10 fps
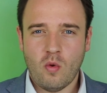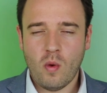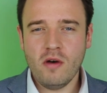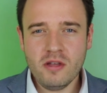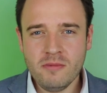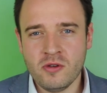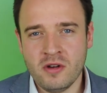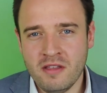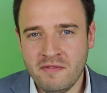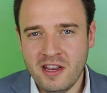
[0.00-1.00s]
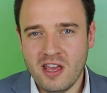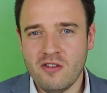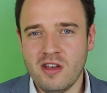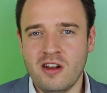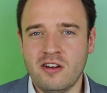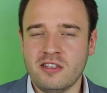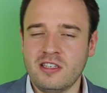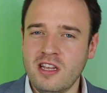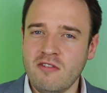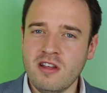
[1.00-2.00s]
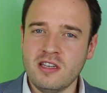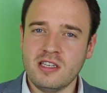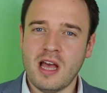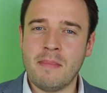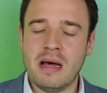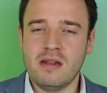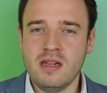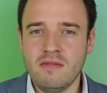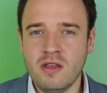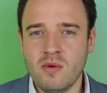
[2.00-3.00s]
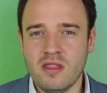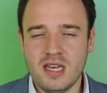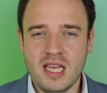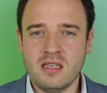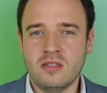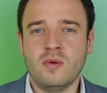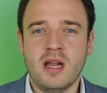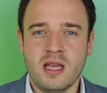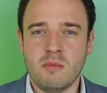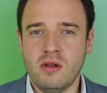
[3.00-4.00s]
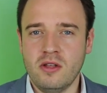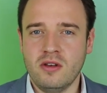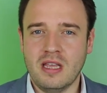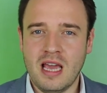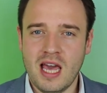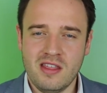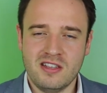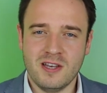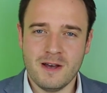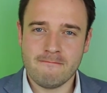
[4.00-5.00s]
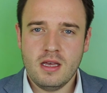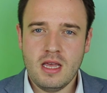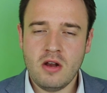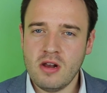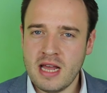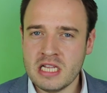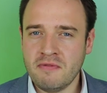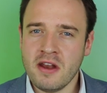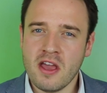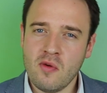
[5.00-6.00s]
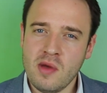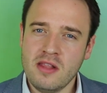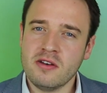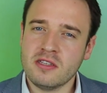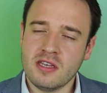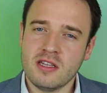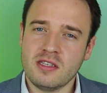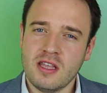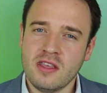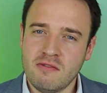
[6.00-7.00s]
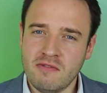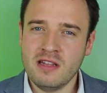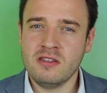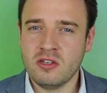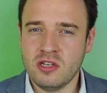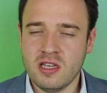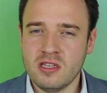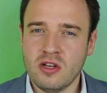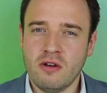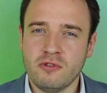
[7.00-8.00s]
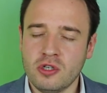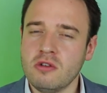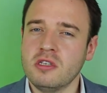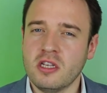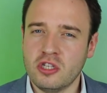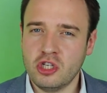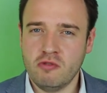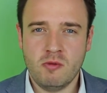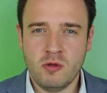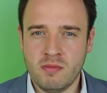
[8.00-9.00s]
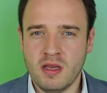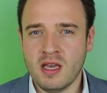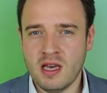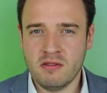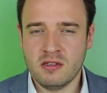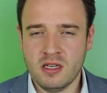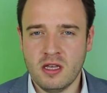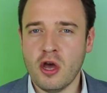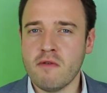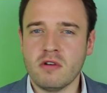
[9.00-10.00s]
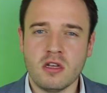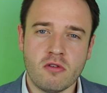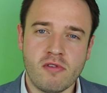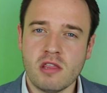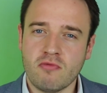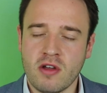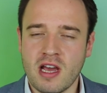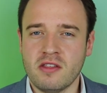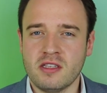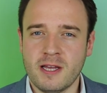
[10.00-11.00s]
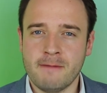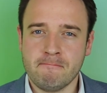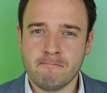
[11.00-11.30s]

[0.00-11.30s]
Welcome to another video in our series about living with an indwelling balloon catheter. In our last video we looked at the advantages of choosing a suprapubic catheter over a urethral catheter,